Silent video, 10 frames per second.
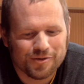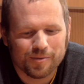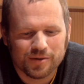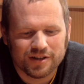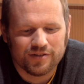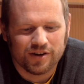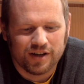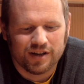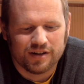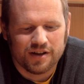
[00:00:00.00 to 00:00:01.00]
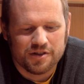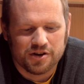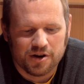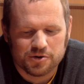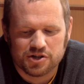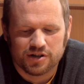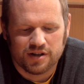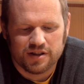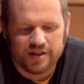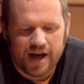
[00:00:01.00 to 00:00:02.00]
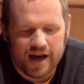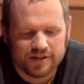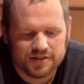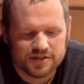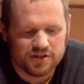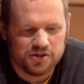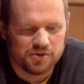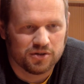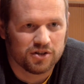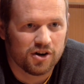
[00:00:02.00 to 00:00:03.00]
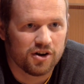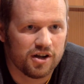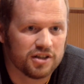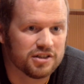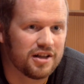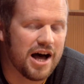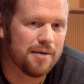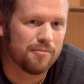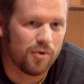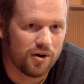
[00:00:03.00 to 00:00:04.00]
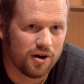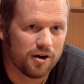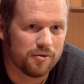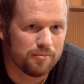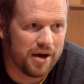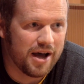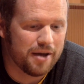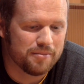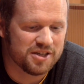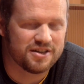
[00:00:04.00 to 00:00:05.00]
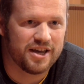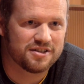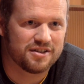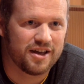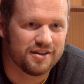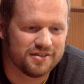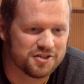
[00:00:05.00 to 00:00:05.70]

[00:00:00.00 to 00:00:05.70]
firm believer in the notion that you learn a lot more by mistakes and